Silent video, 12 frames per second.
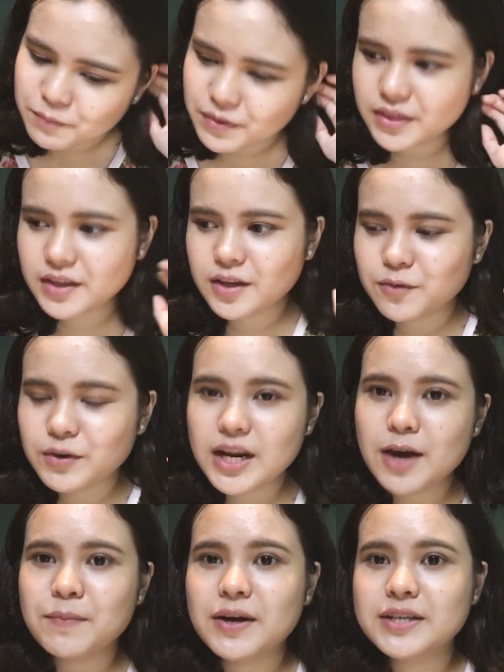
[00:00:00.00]
But then,
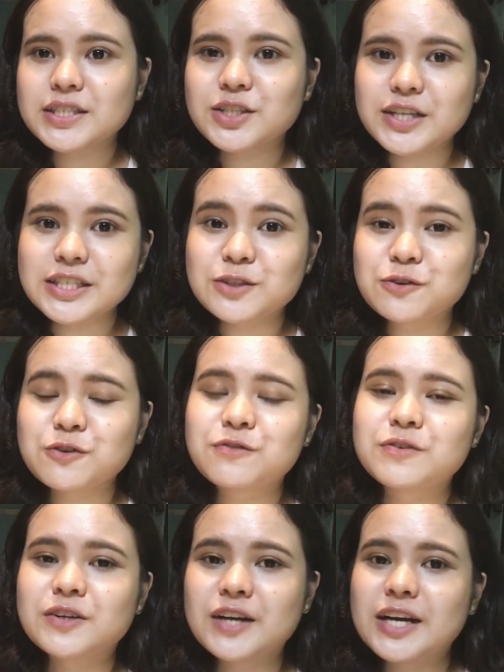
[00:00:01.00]
wala pa kasing dress code
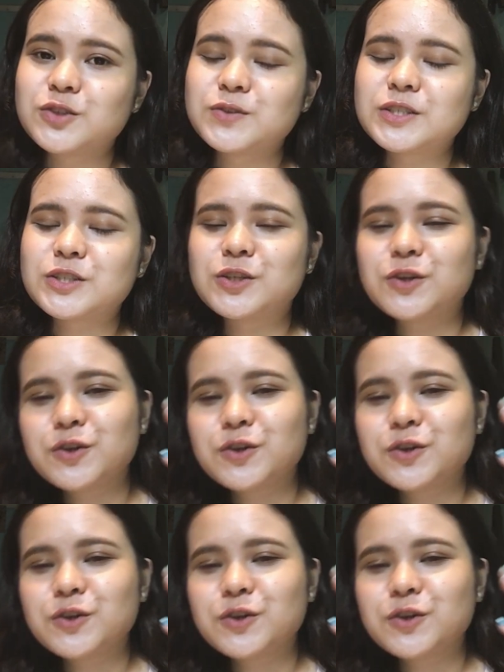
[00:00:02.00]
for graduation.